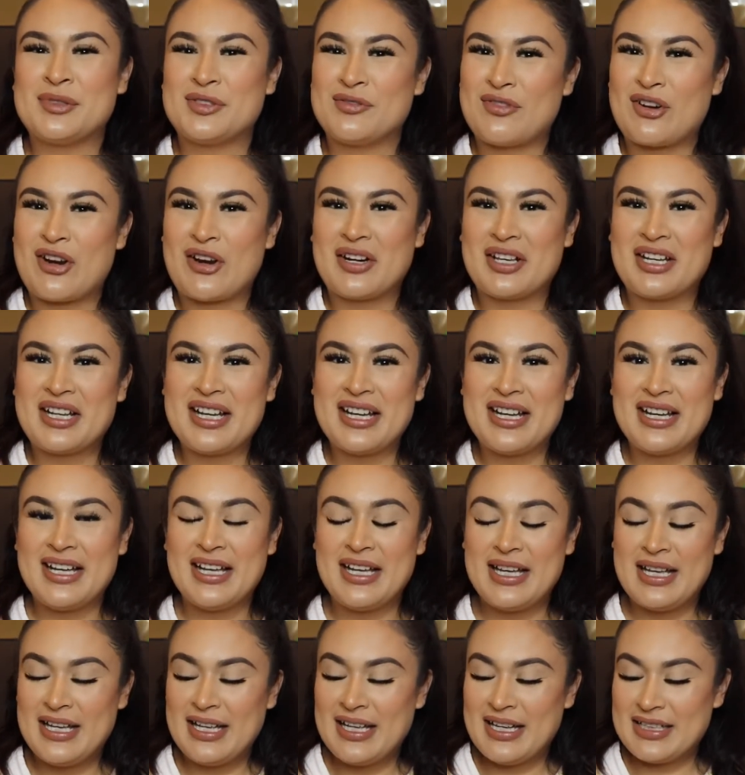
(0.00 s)
Veronica,
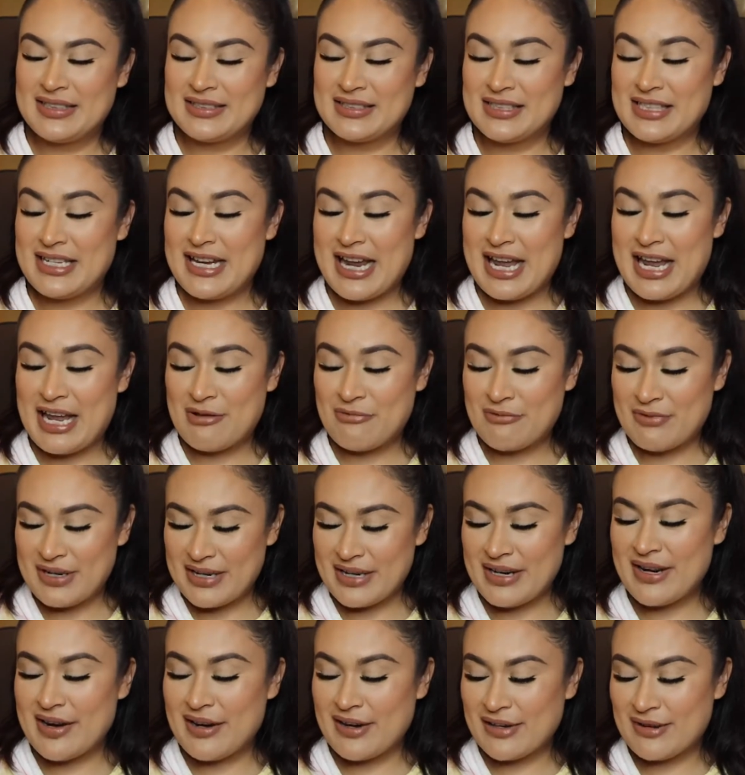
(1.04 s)
and today
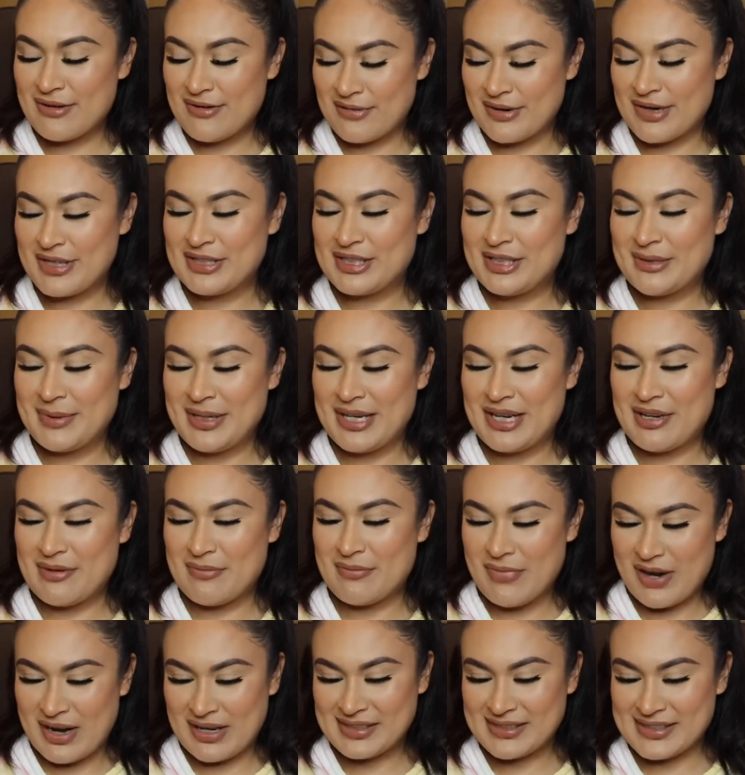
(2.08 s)
we are going to be
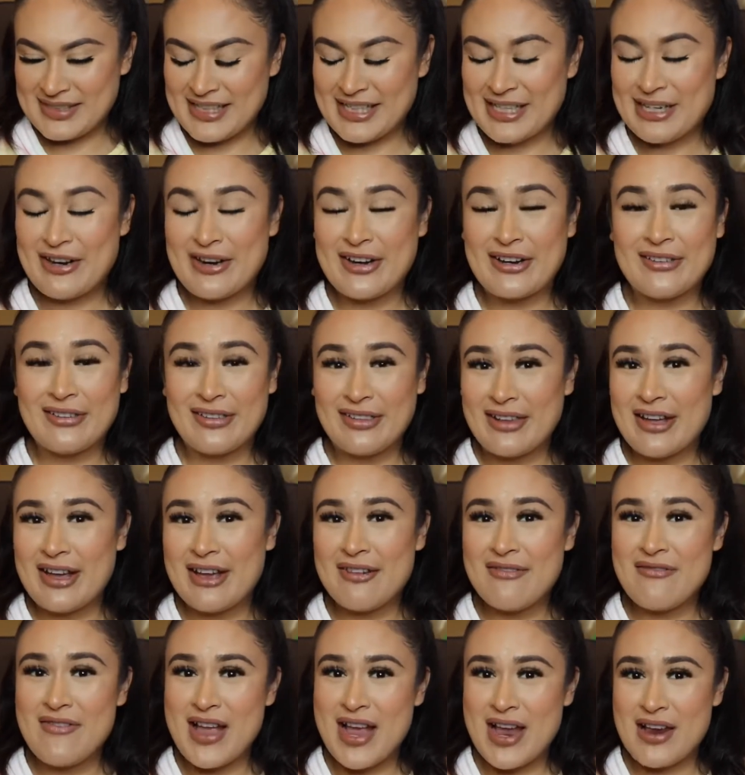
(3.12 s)
unboxing our
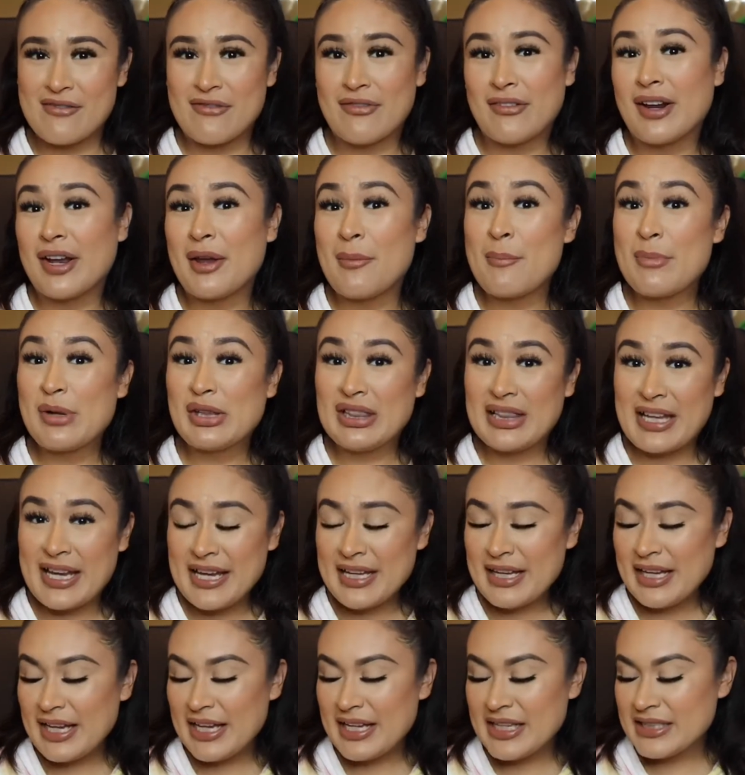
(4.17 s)
LovEvery play
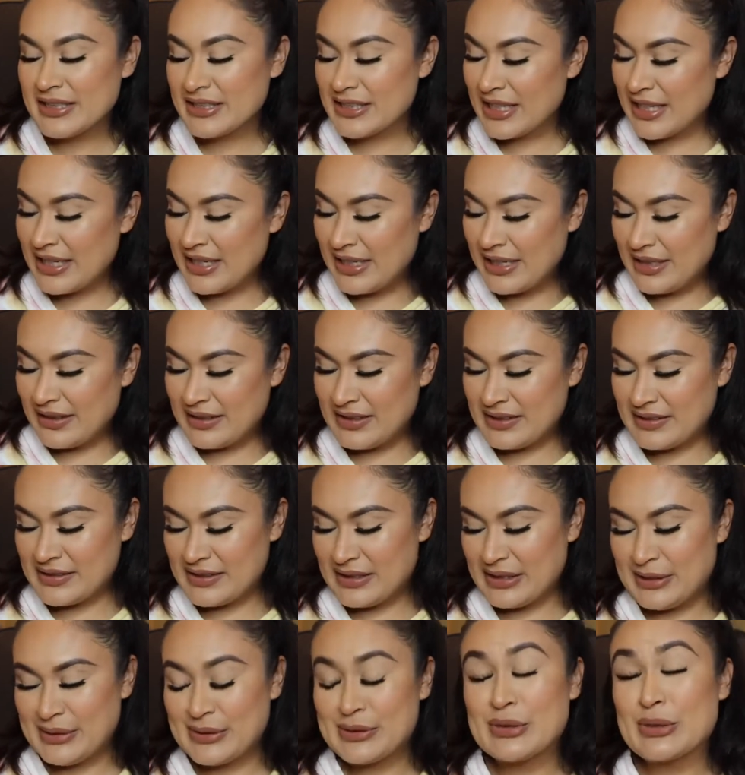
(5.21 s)
kit. This
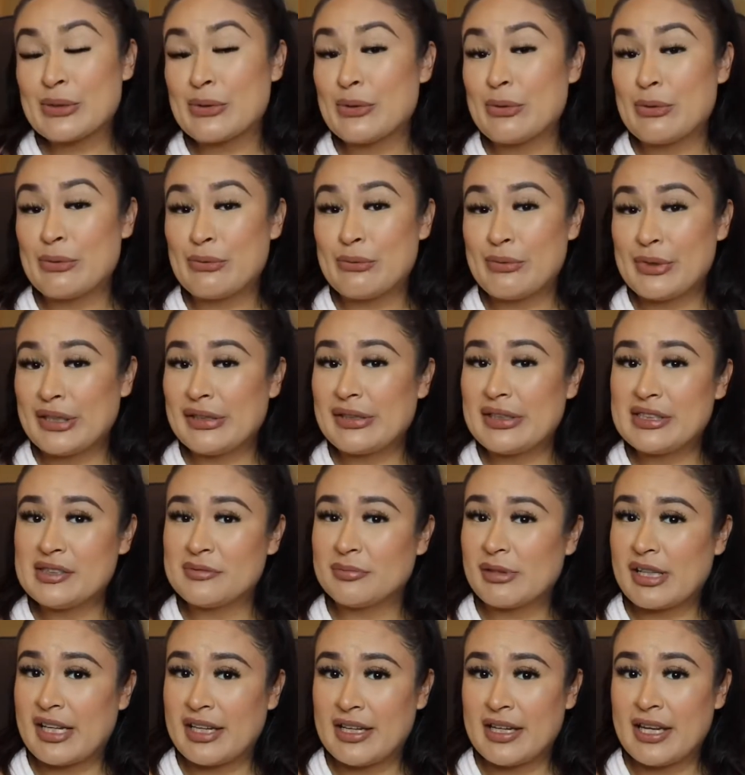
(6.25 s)
is the
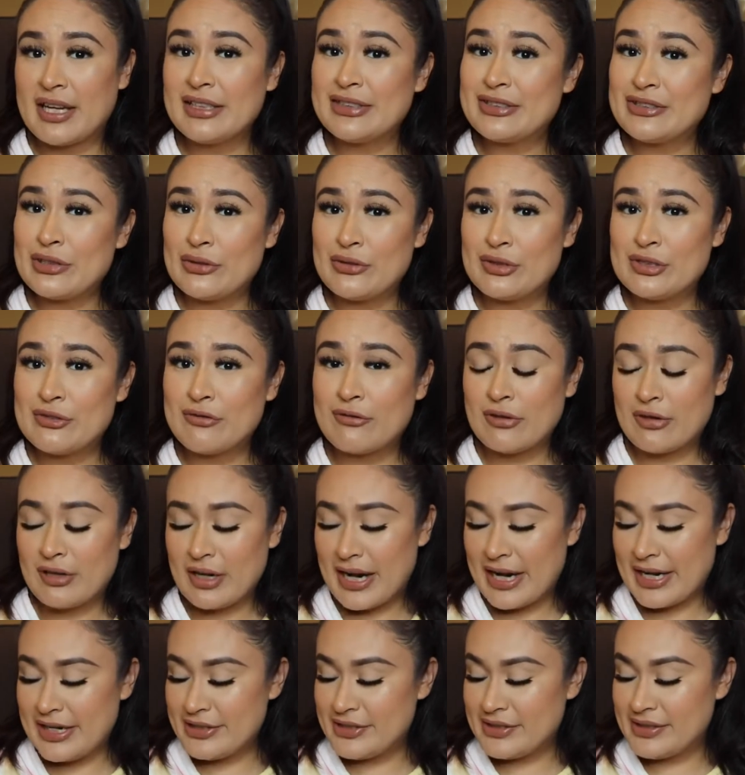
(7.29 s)
Realist play kit, so it's for
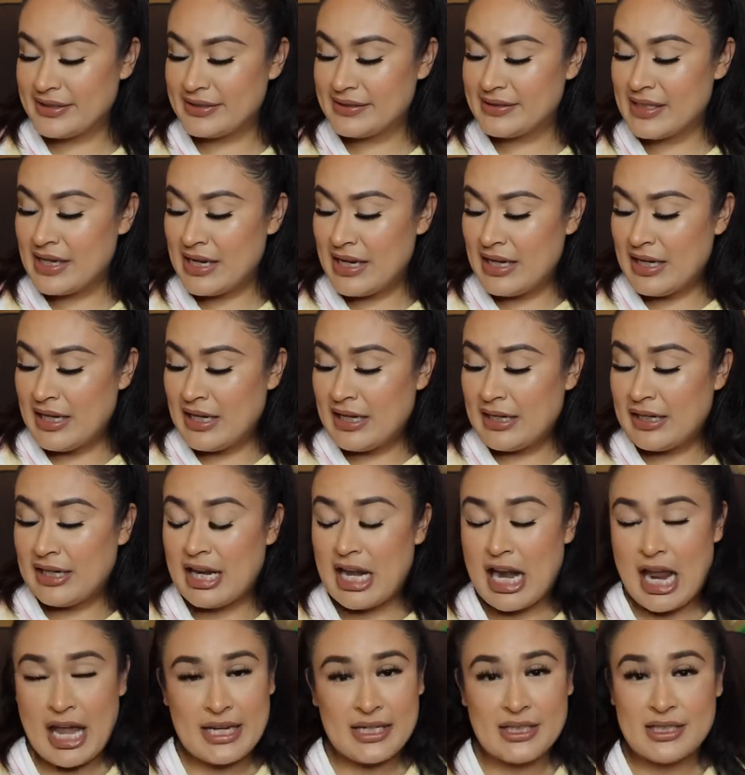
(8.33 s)
ages
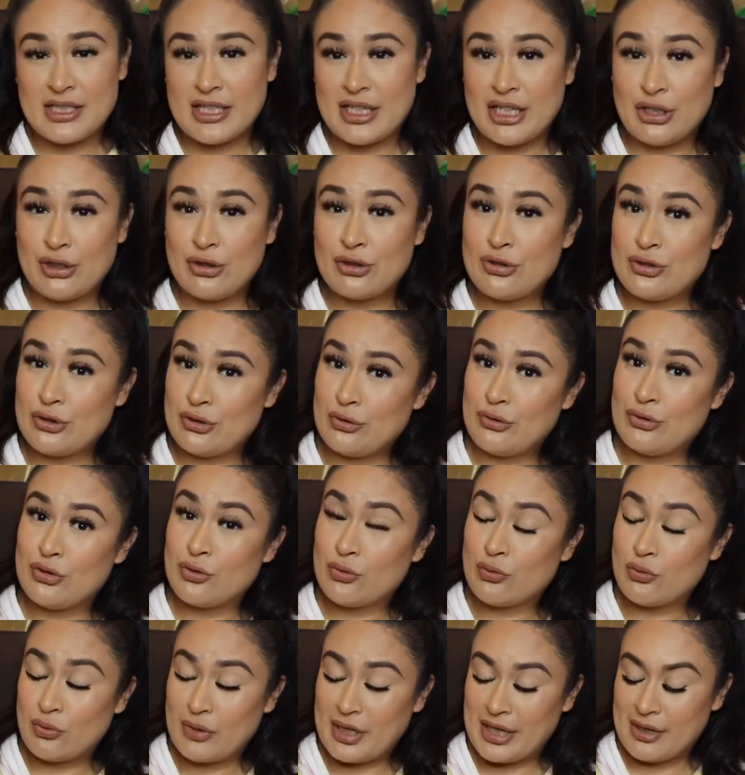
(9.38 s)
19 to
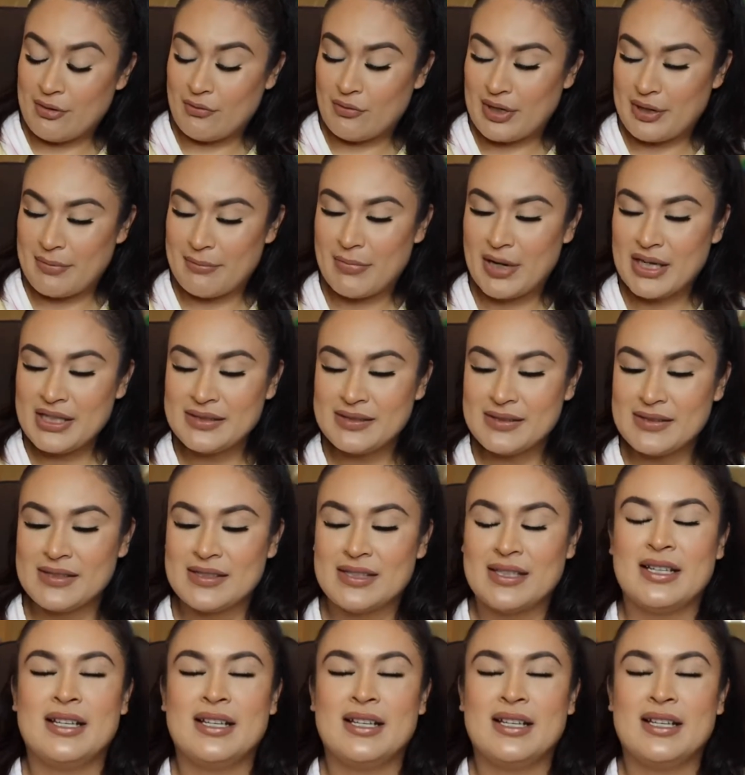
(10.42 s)
21 months.